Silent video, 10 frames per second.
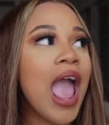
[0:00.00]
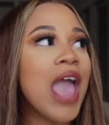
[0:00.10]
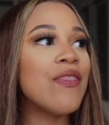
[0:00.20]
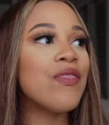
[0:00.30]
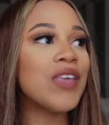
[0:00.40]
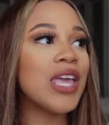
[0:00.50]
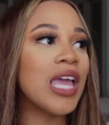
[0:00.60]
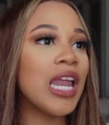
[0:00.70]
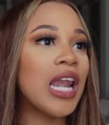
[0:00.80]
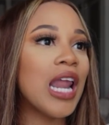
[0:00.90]
and
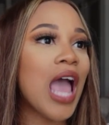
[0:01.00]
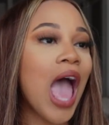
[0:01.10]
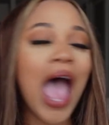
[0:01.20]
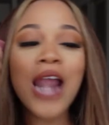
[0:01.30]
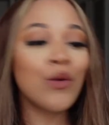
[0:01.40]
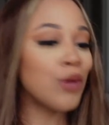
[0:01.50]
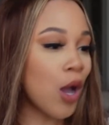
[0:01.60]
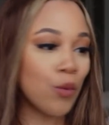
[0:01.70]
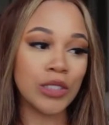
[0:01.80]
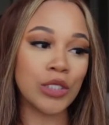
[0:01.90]
then I don't
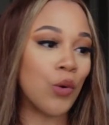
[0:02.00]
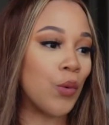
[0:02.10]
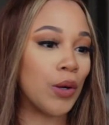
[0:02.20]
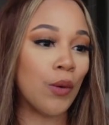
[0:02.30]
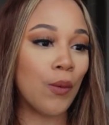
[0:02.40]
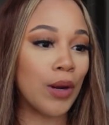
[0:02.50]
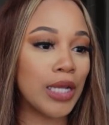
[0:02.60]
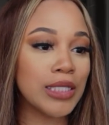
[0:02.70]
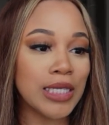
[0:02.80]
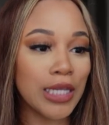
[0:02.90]
know what's going on.
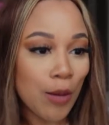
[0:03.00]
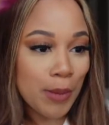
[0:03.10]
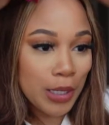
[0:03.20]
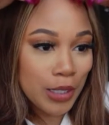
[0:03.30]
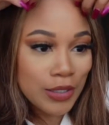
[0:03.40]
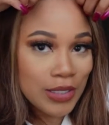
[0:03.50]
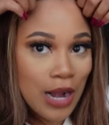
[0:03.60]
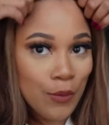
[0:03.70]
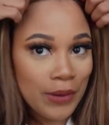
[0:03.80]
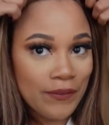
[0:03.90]
It's getting on my nerves. I
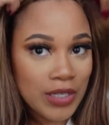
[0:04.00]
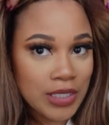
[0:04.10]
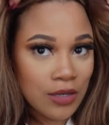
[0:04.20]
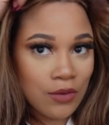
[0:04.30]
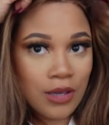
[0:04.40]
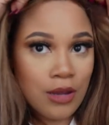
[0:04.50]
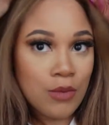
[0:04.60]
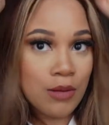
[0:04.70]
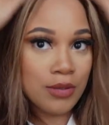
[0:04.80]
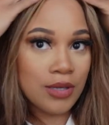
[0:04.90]
don't want to fix it on
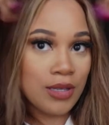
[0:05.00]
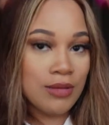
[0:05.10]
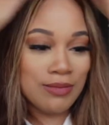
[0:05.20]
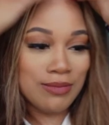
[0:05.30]
camera, but